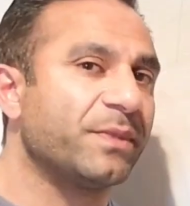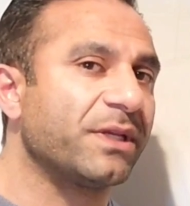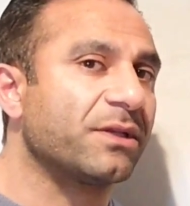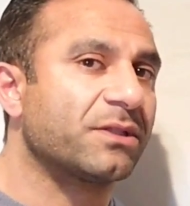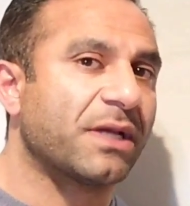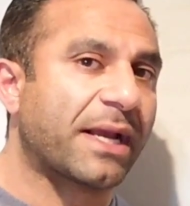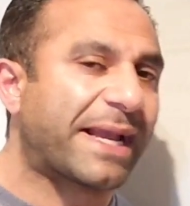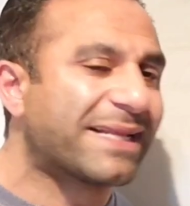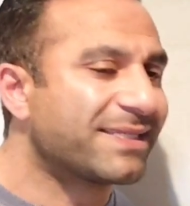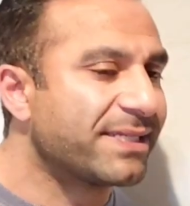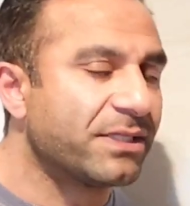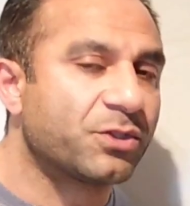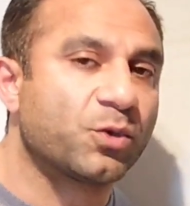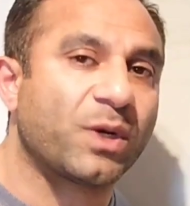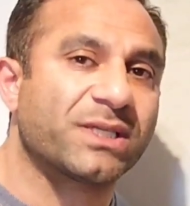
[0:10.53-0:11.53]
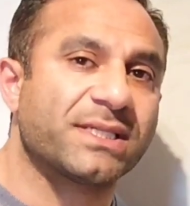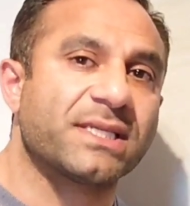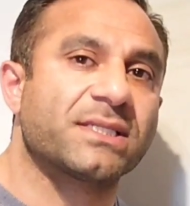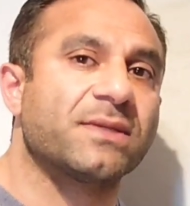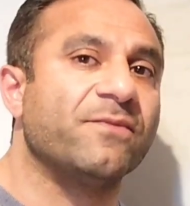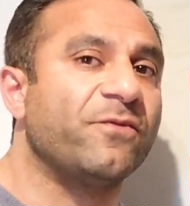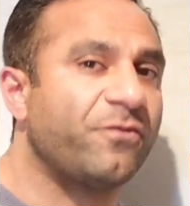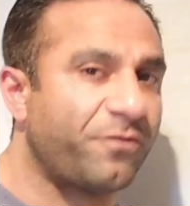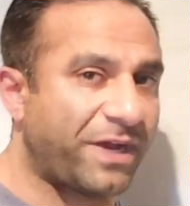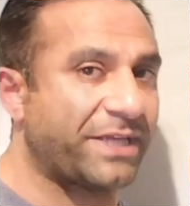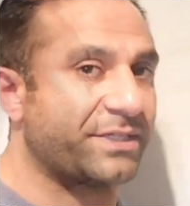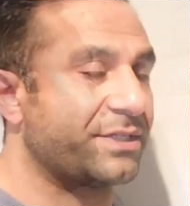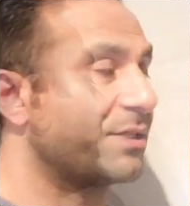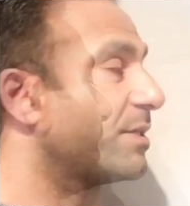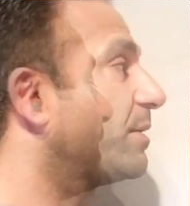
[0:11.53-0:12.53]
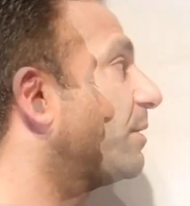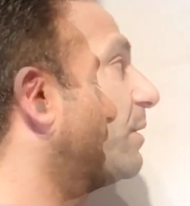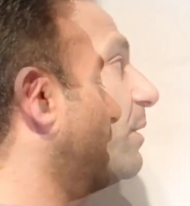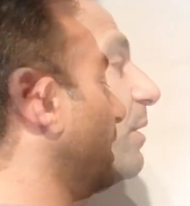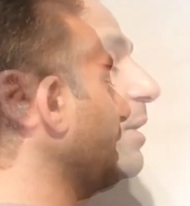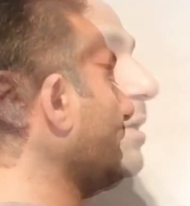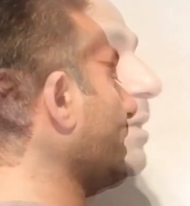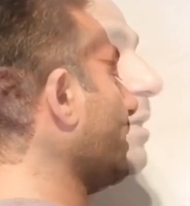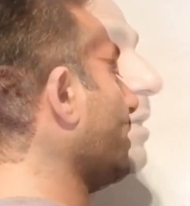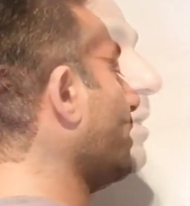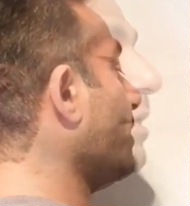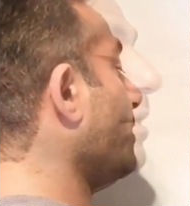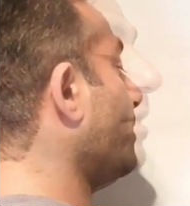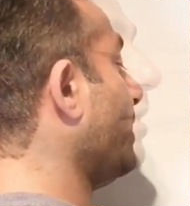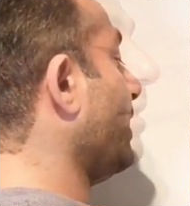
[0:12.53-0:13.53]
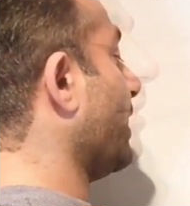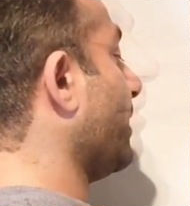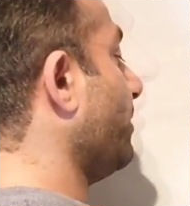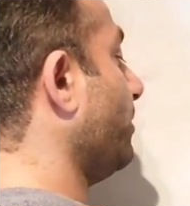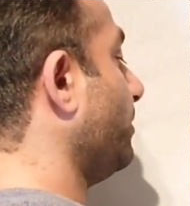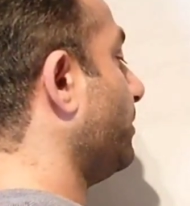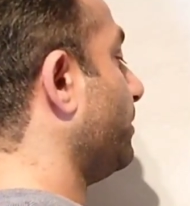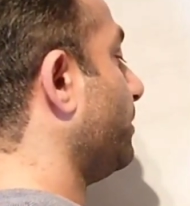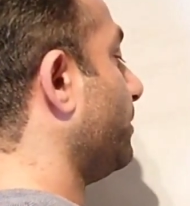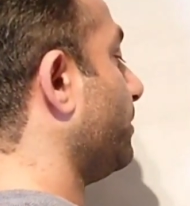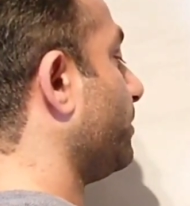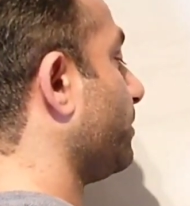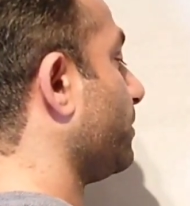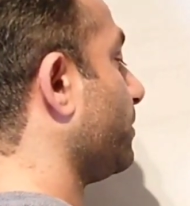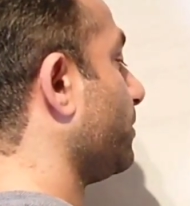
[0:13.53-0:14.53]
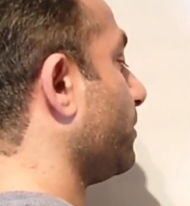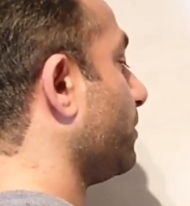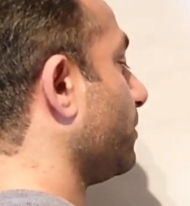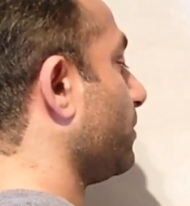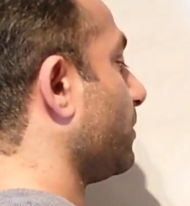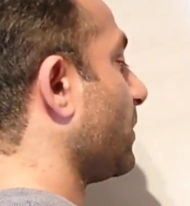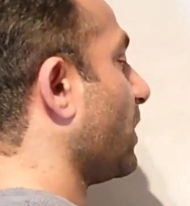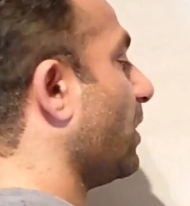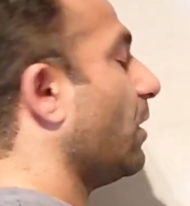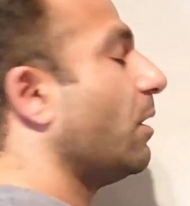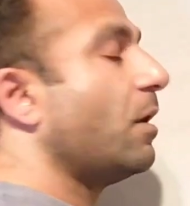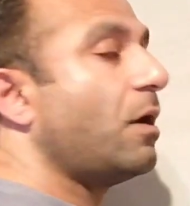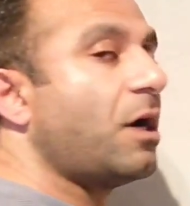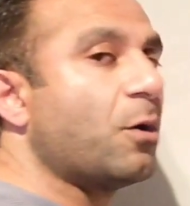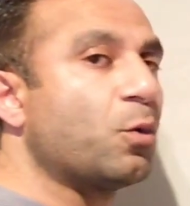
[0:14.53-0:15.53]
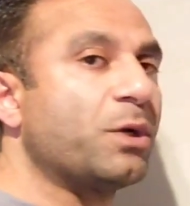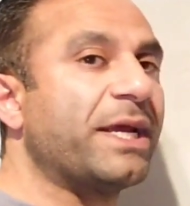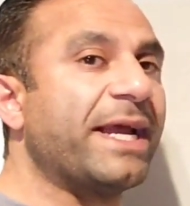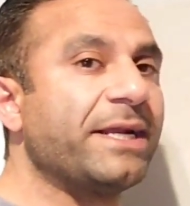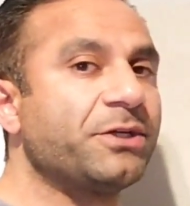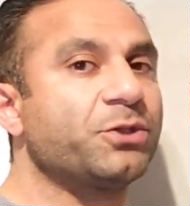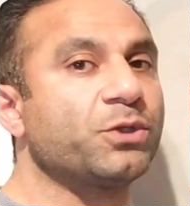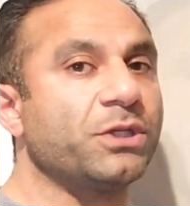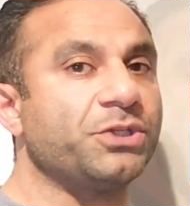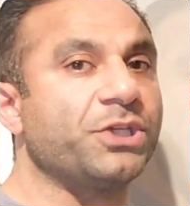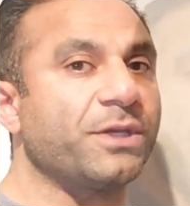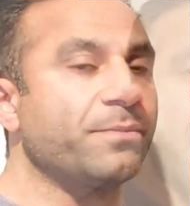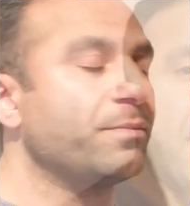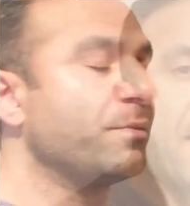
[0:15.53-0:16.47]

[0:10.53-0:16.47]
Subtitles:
need something that gets into our system fast. At 9 p.m, I would head to the